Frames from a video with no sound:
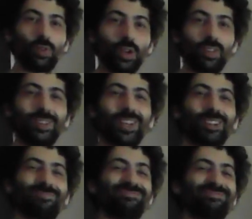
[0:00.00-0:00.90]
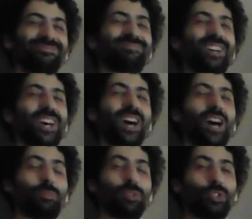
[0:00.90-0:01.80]
right? Like a
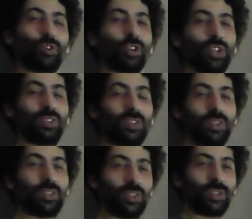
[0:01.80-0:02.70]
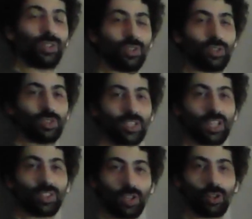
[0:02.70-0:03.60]
happy, jolly
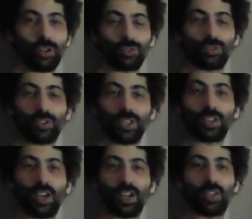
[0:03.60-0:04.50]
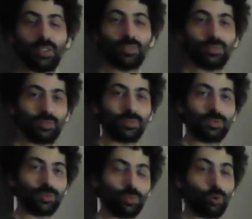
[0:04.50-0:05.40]
Santa Claus looking guy
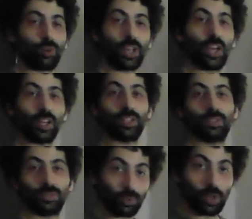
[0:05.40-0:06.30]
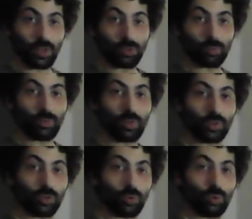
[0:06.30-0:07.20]
or gal. So now let's move
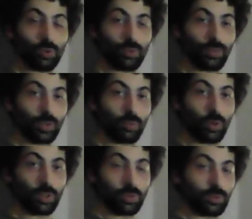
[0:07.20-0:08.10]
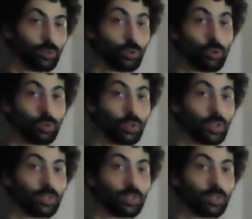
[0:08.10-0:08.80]
on to the final one, the neutral